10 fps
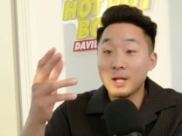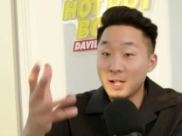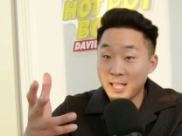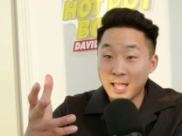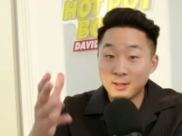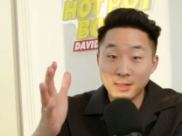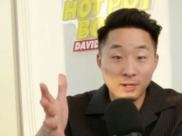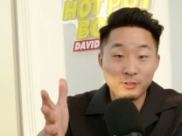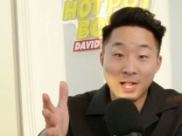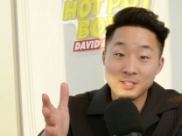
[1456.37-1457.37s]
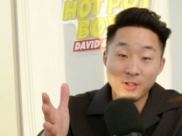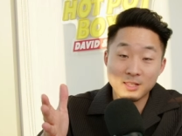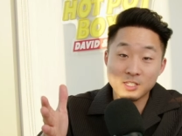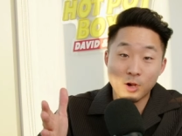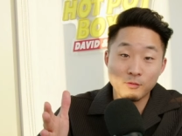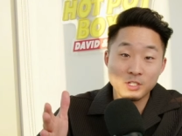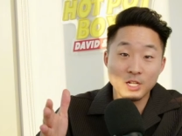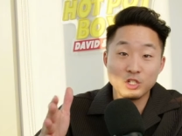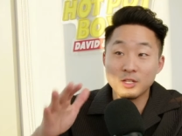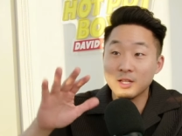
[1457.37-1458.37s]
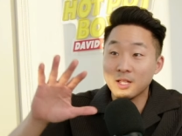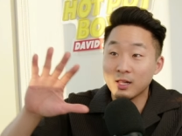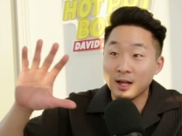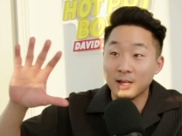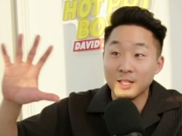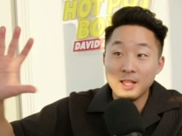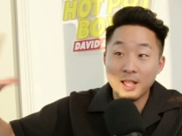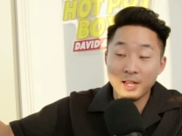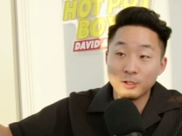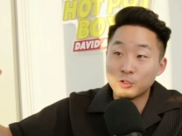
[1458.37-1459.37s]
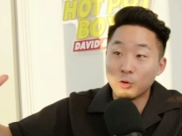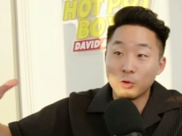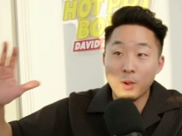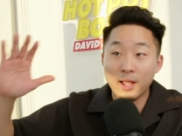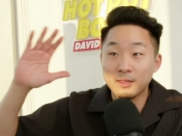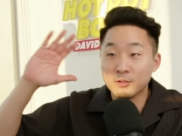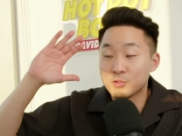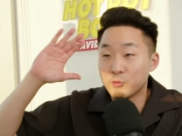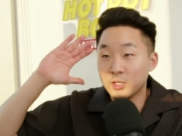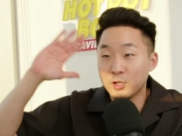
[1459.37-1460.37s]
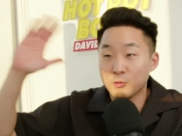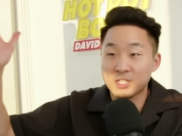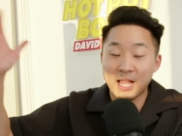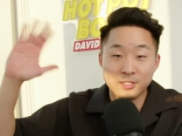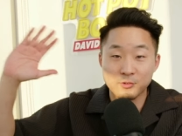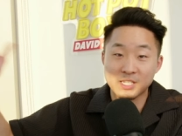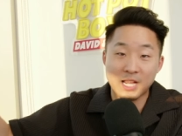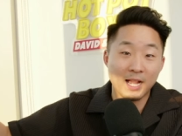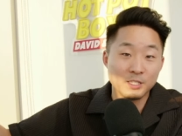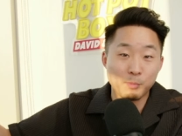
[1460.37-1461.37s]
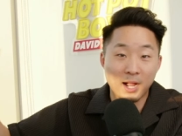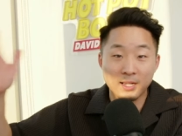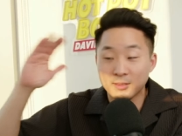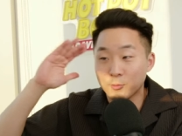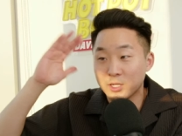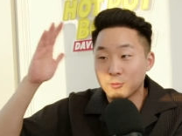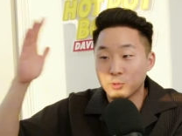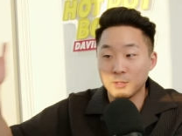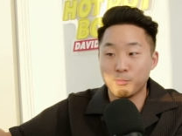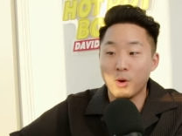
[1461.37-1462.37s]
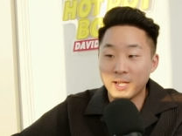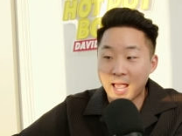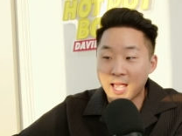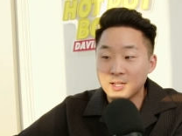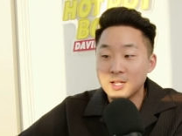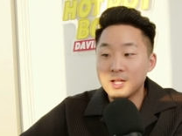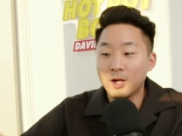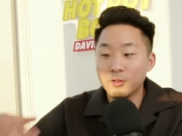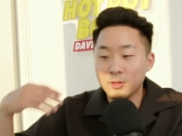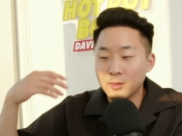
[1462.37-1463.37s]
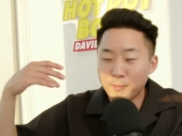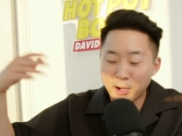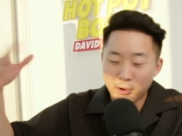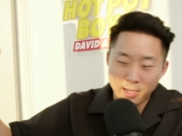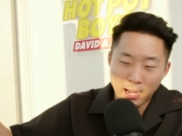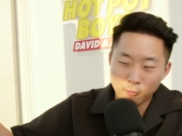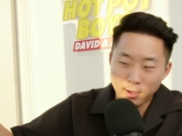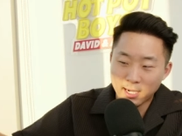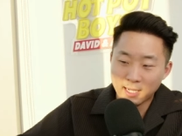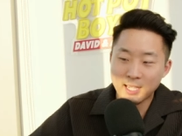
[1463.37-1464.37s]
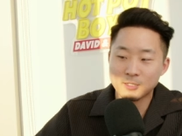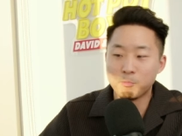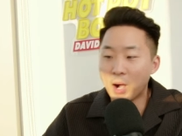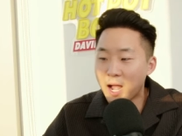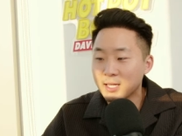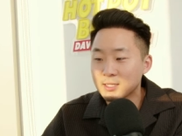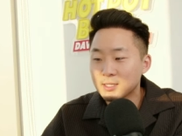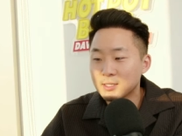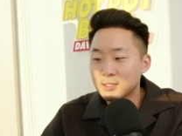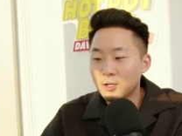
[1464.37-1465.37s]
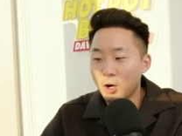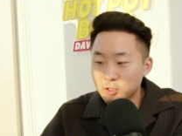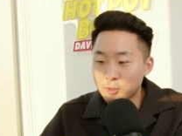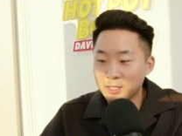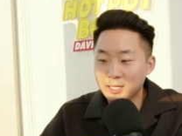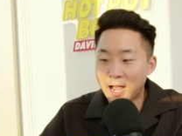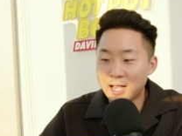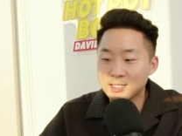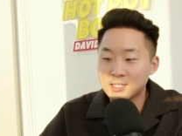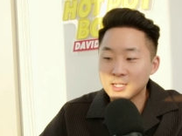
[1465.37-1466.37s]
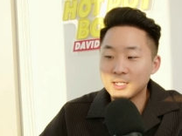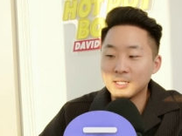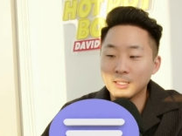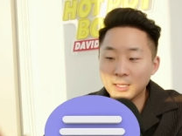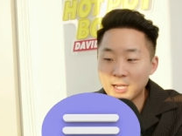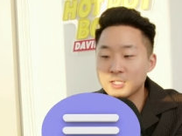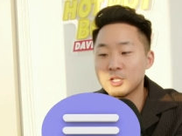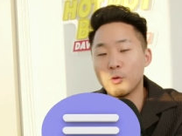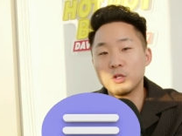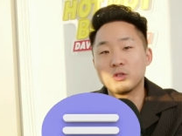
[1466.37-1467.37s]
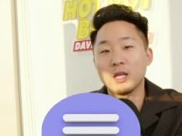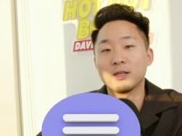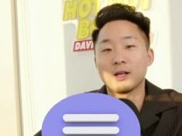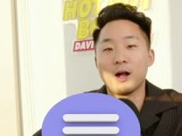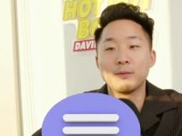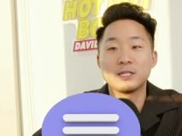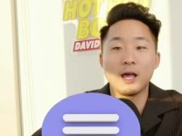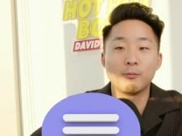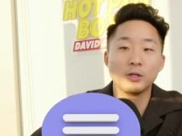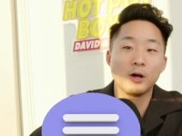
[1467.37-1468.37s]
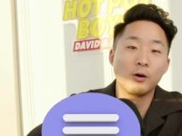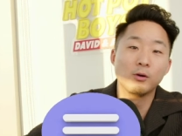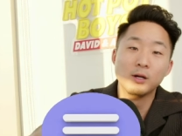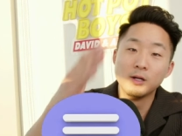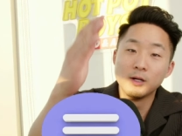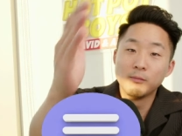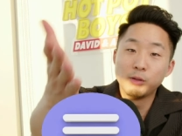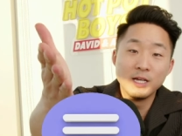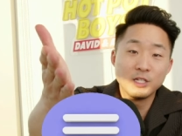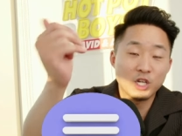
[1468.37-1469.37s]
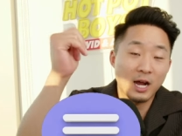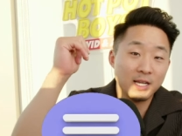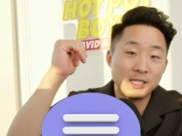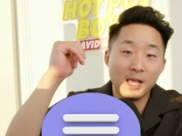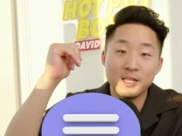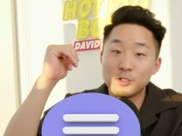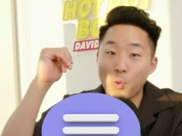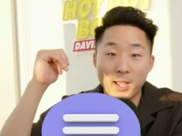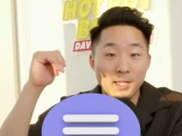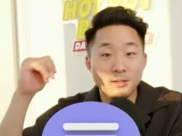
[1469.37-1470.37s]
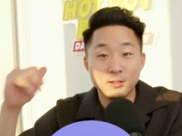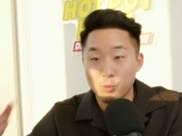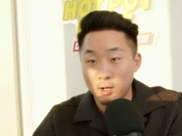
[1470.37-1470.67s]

again, a lot of guys have had this conversation in a anecdotal way. There's really no stats or science behind it that we can really point at other than the marry out rate, I guess. But ultimately, guys, let us know what you think in the comments down below. Please, Chinese ladies, weigh in as